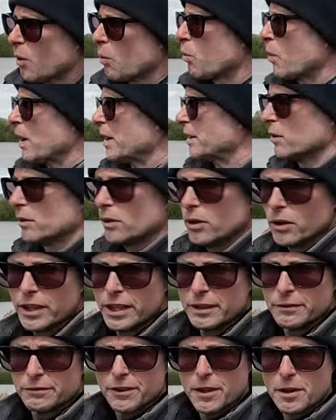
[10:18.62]
when you're
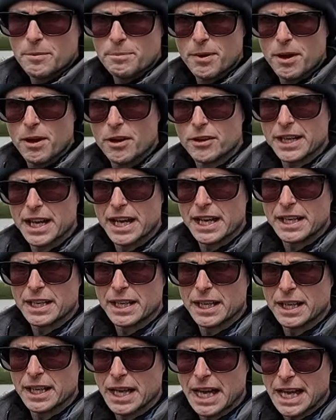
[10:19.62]
looking for the bird
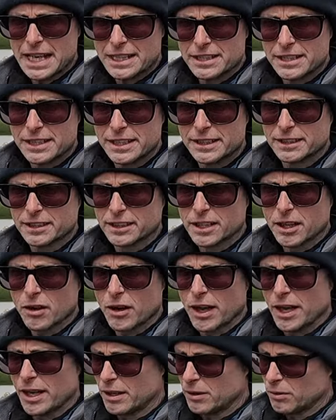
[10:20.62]
actually in the
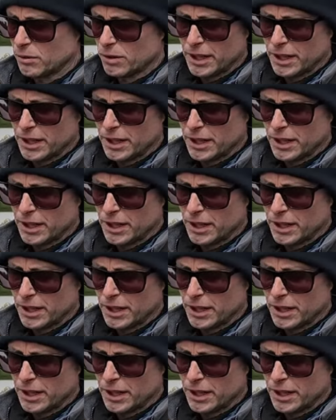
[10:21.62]
sky,